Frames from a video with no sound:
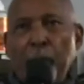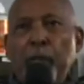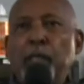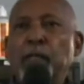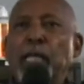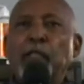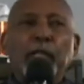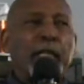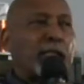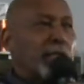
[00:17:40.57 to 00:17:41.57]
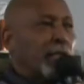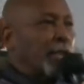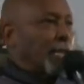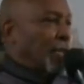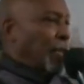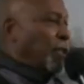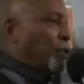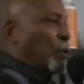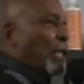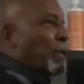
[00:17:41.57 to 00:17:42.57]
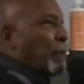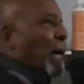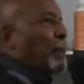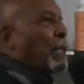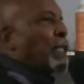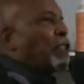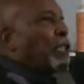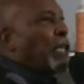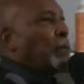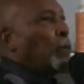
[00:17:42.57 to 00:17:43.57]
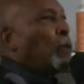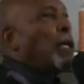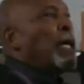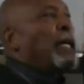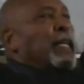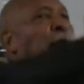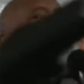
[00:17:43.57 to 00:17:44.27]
because they don't exist as a unique population anymore. They